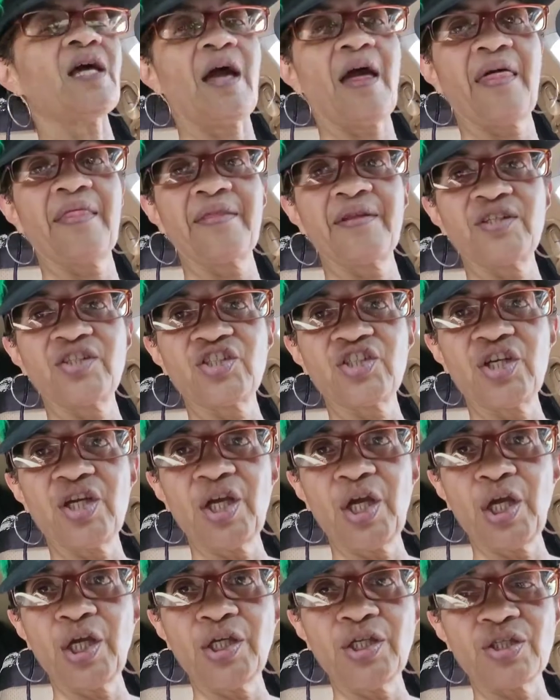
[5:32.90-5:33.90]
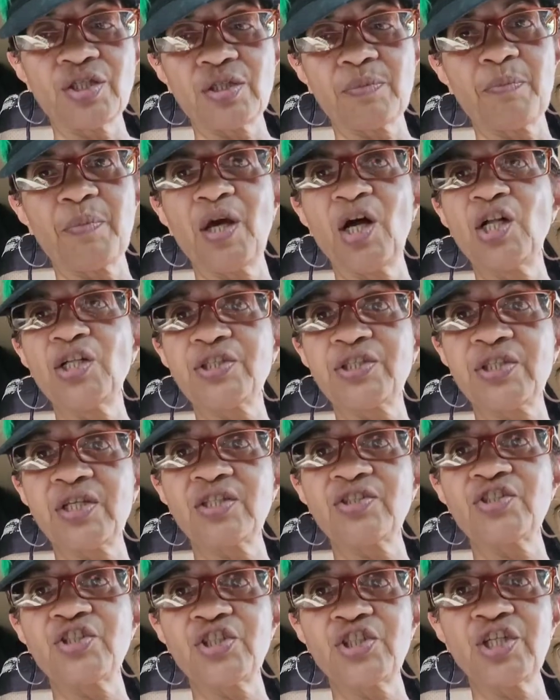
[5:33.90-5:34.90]
and the cheese.
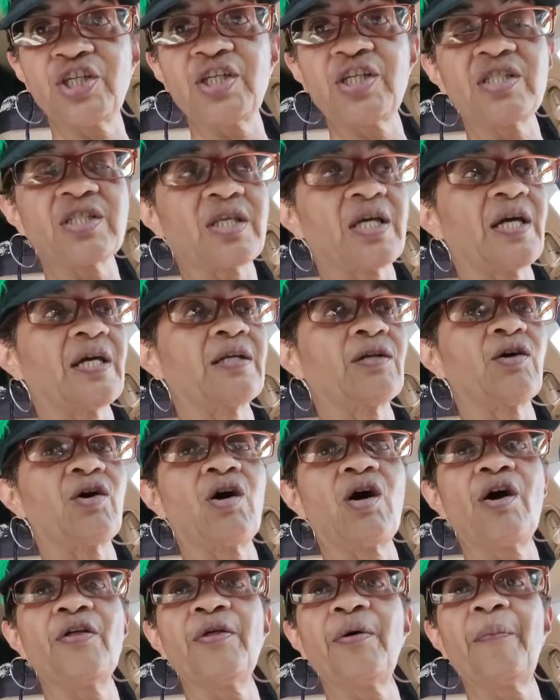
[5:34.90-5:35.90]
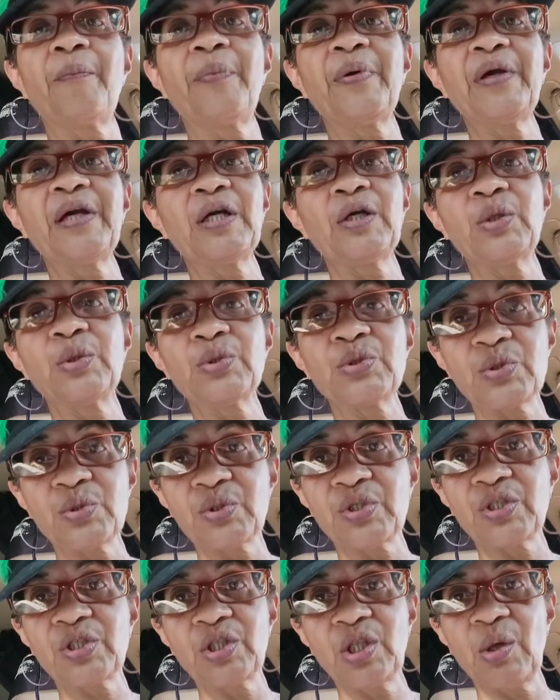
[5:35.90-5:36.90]
Melted cheese and all the pickles you
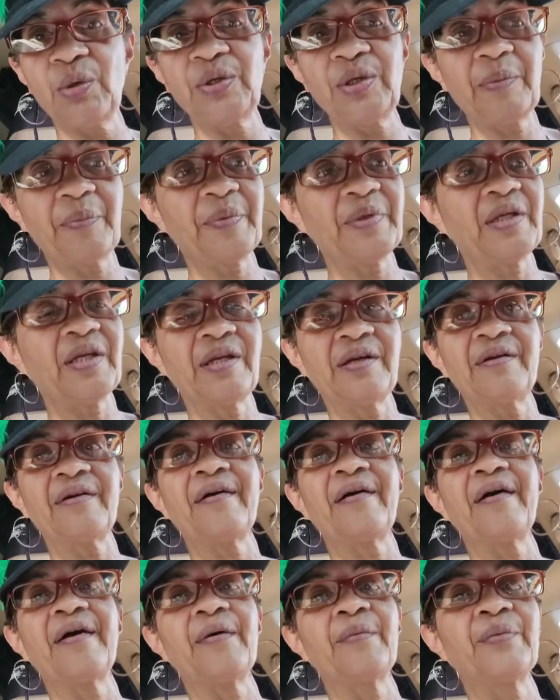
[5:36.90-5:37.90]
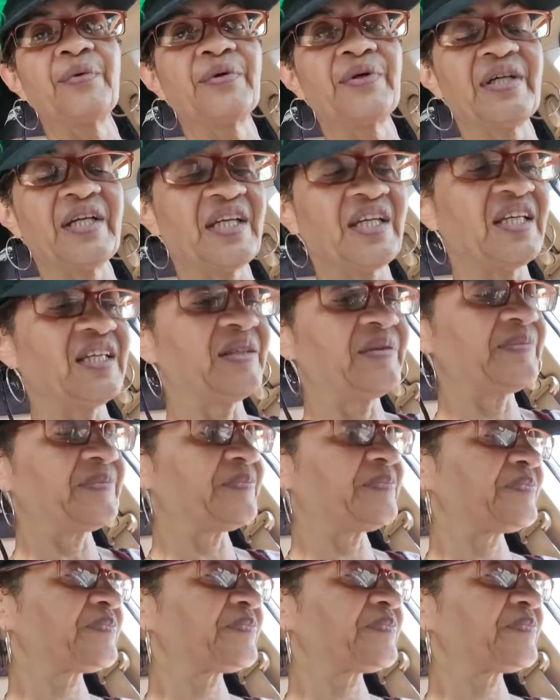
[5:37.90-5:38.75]
can load up in there. I will eat them.